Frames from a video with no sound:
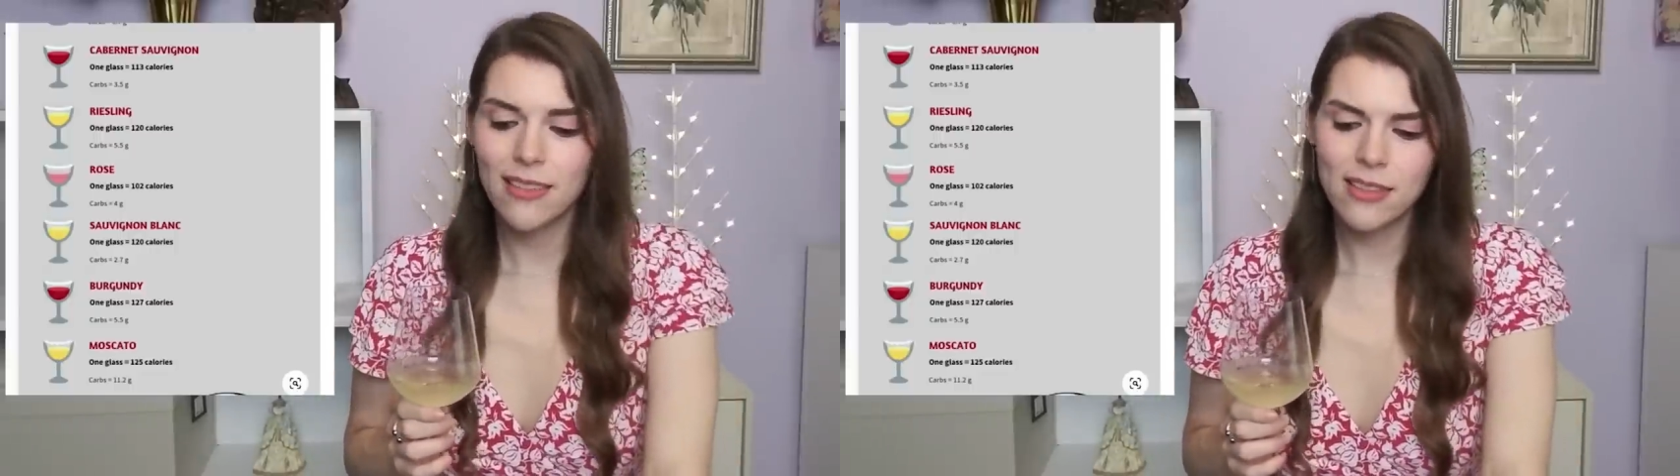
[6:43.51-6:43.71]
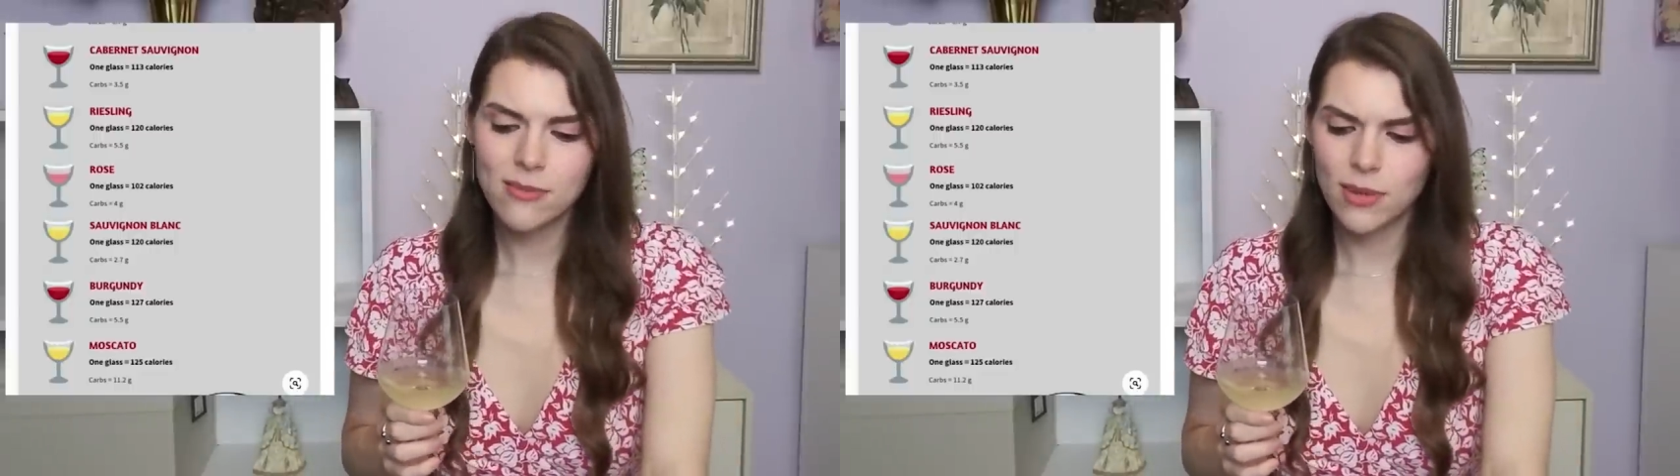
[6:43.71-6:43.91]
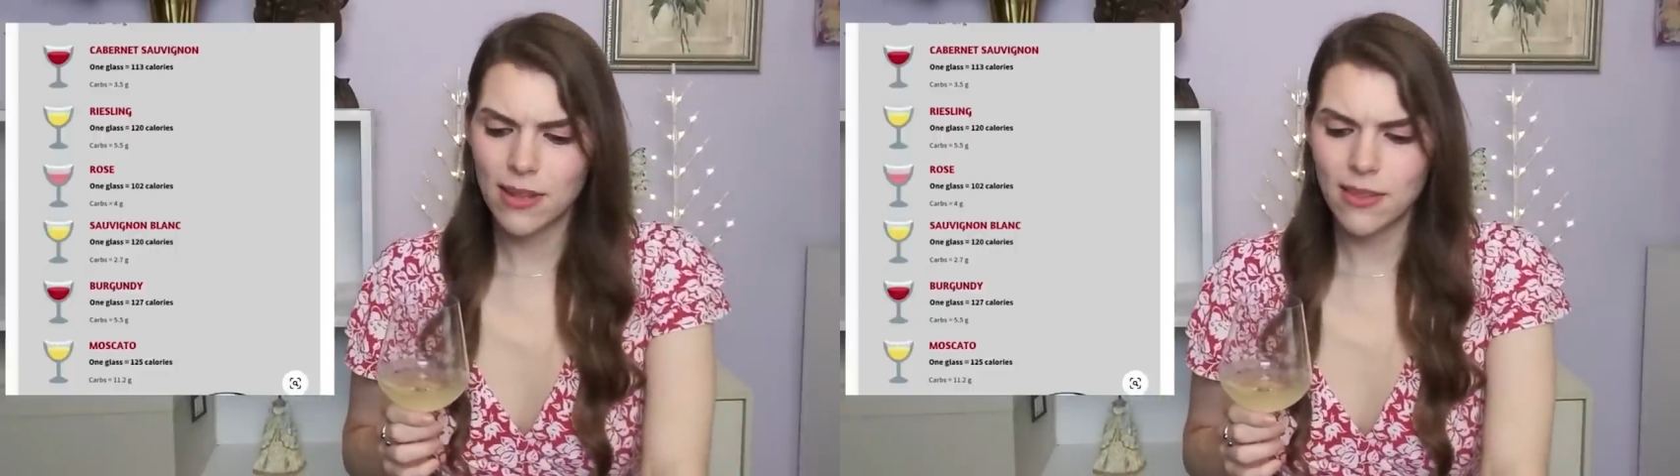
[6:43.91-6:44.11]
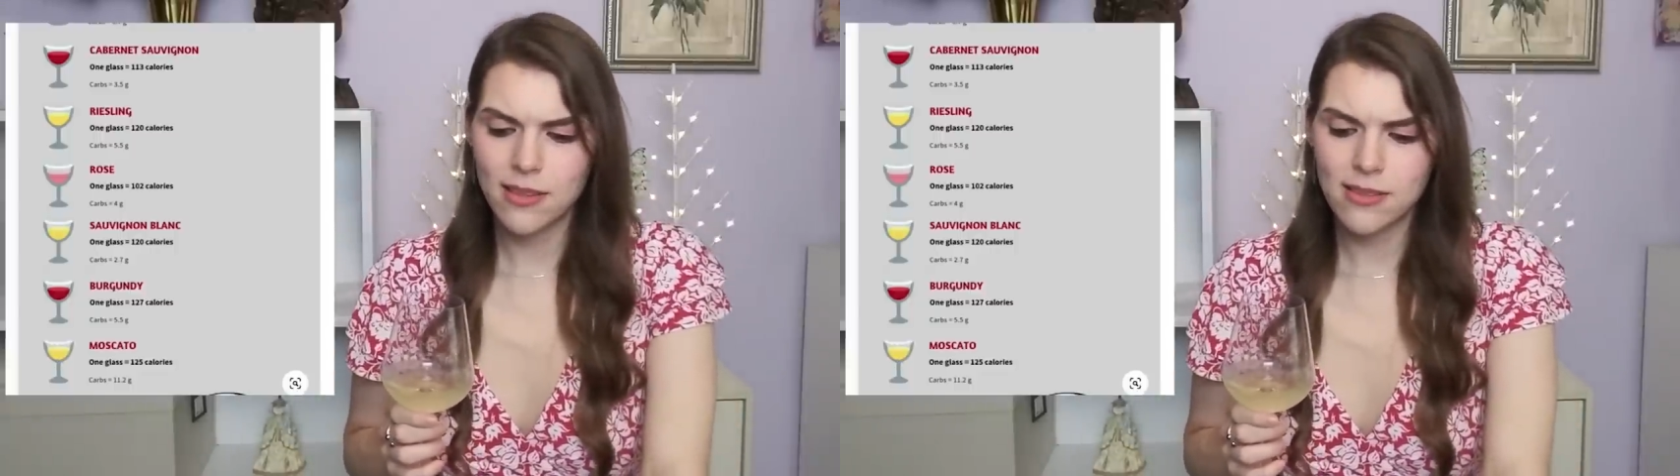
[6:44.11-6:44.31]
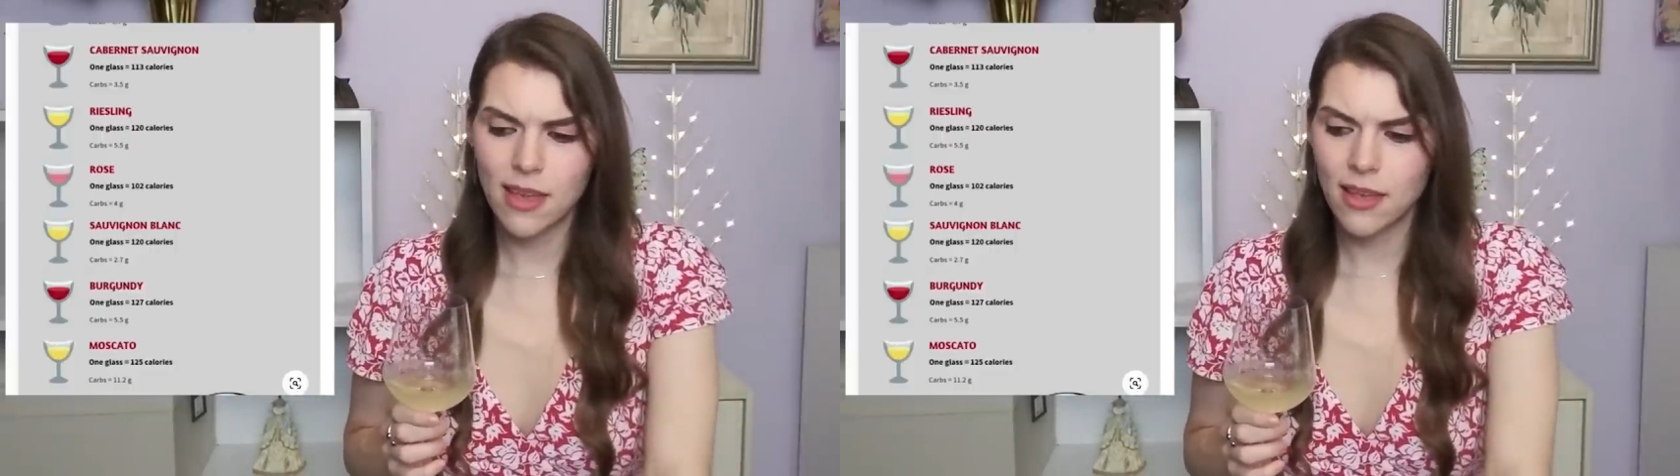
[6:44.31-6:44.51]
This one I
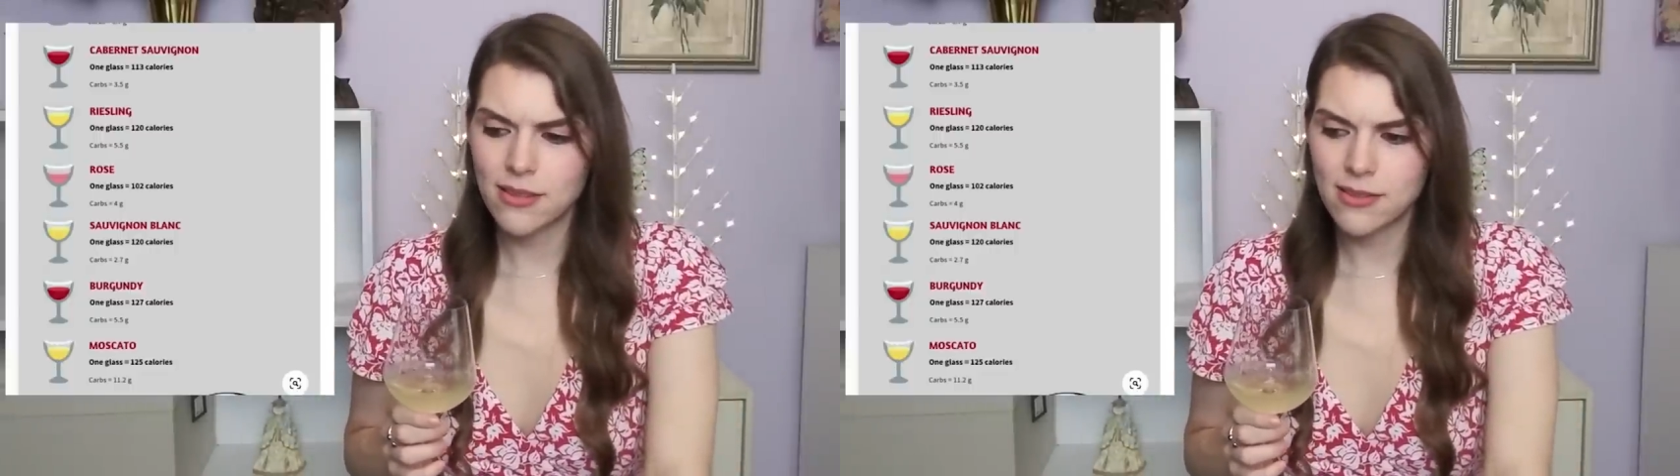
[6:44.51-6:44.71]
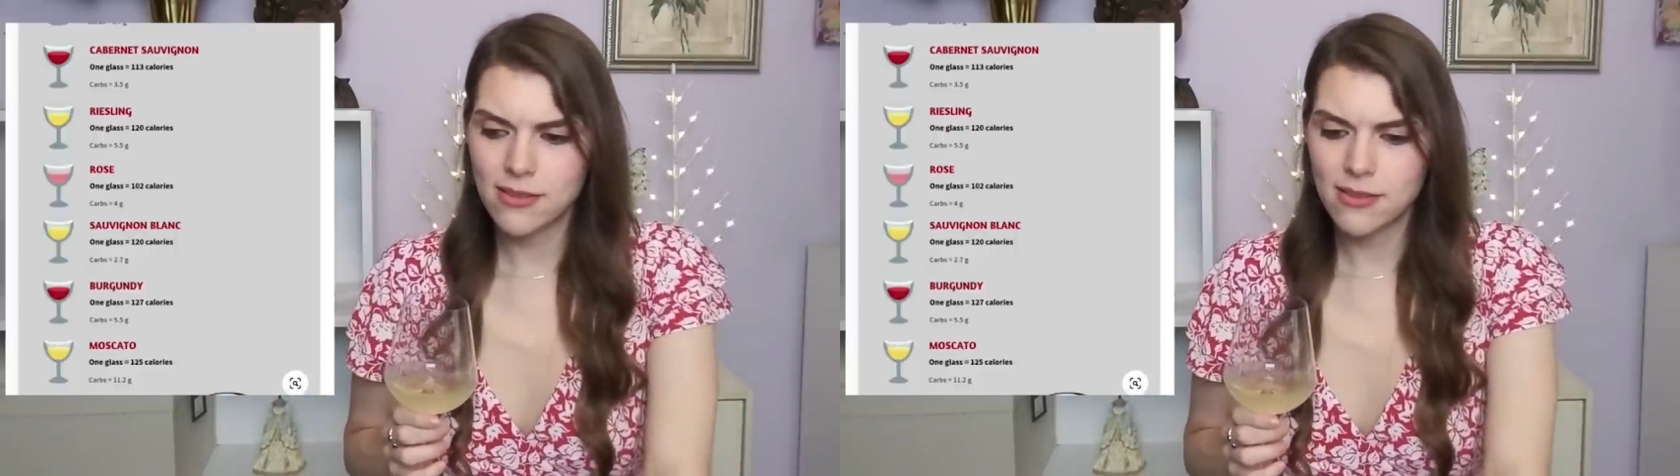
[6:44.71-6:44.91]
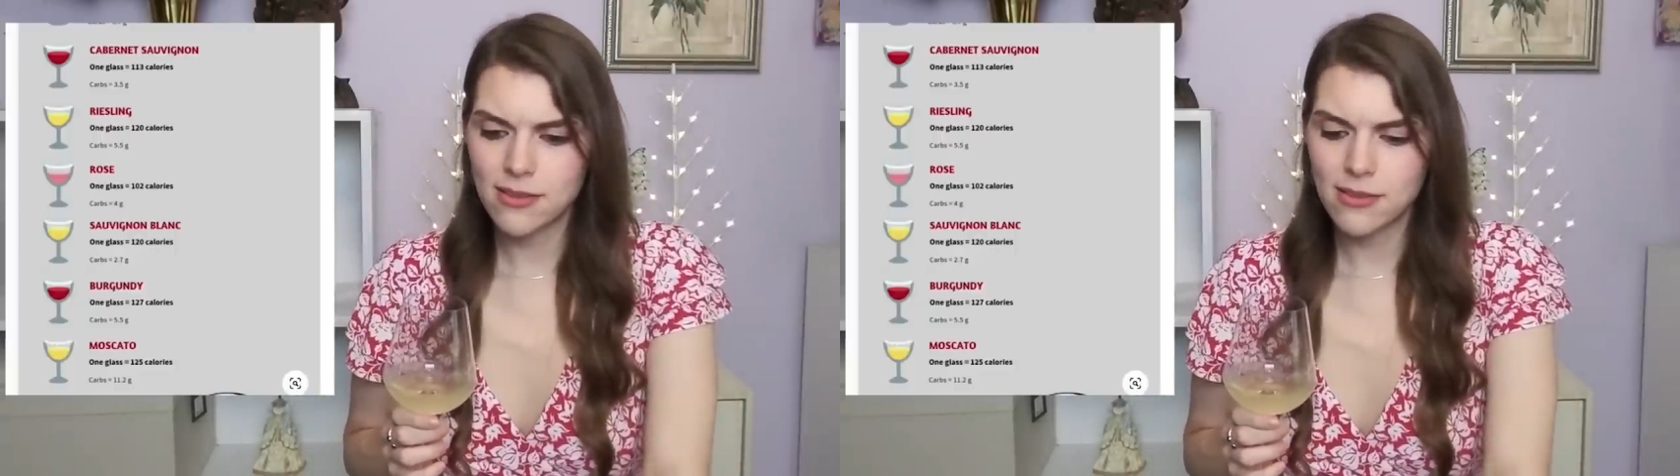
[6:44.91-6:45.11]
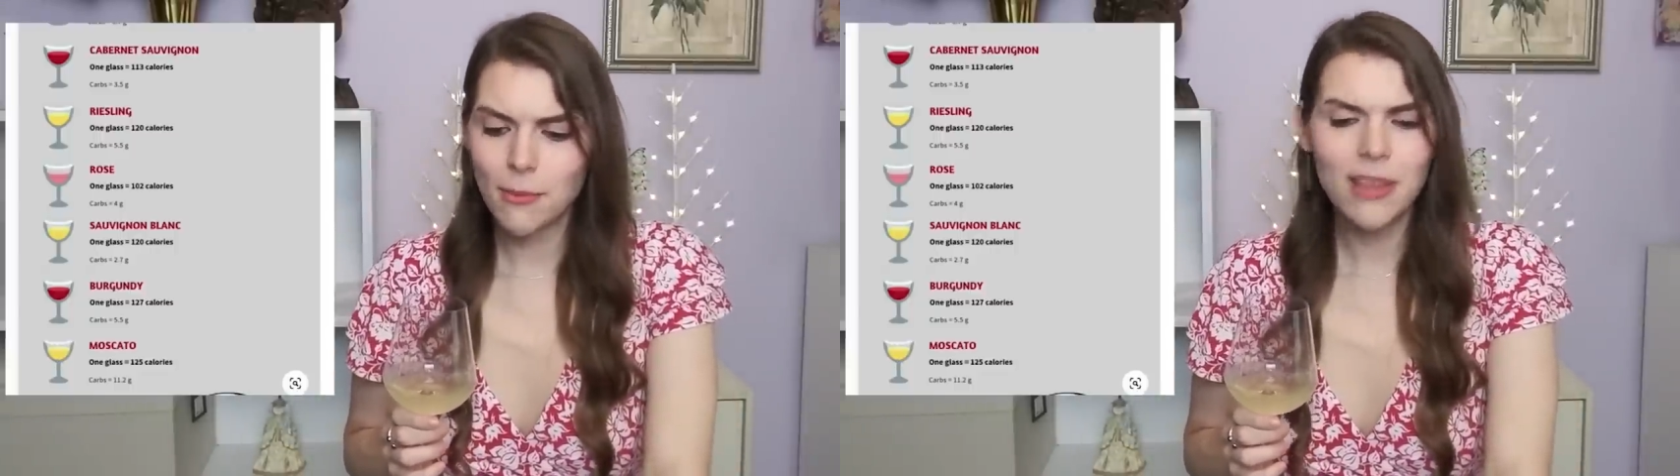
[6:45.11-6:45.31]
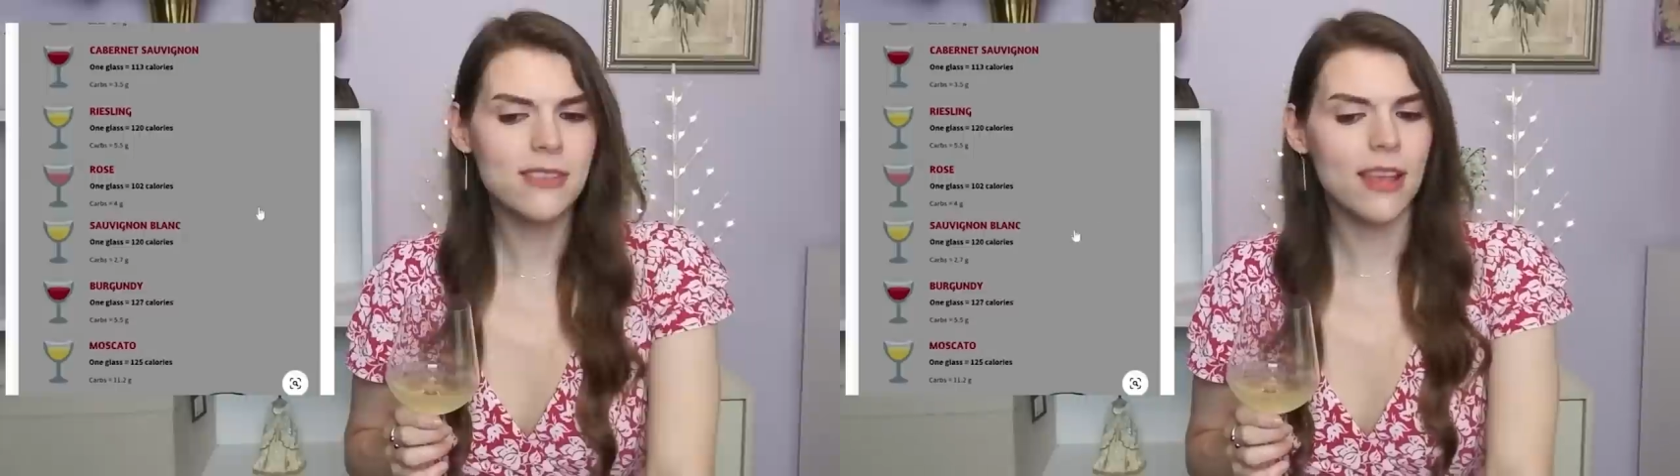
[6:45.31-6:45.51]
think is saying it's
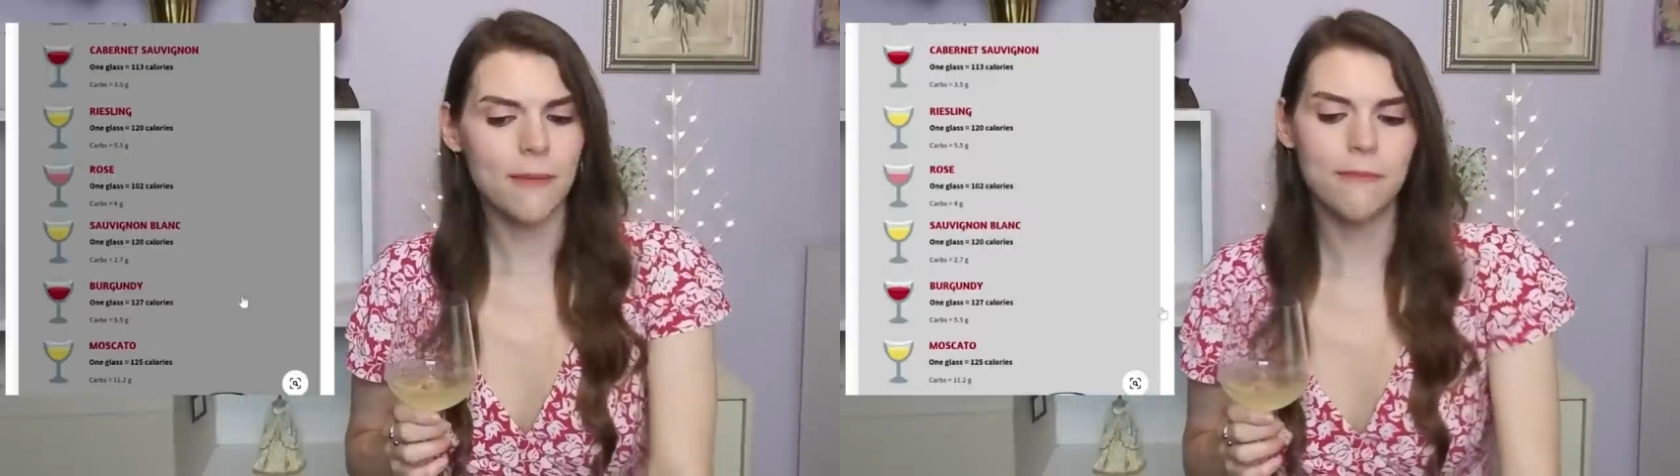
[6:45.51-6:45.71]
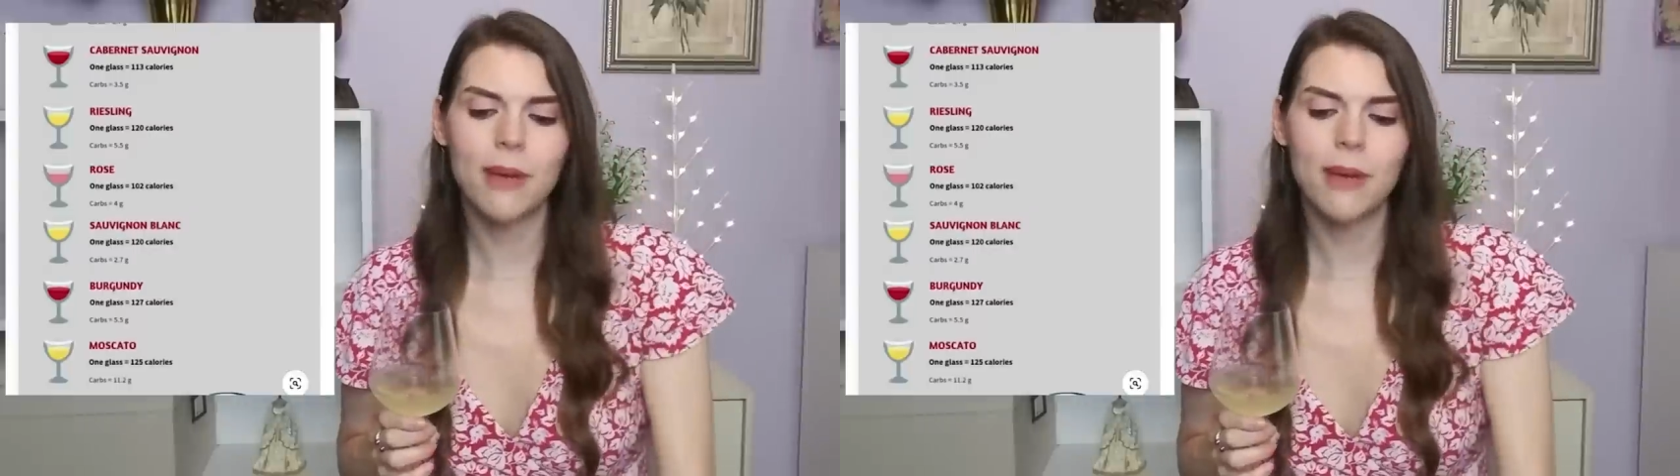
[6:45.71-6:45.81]
about the same,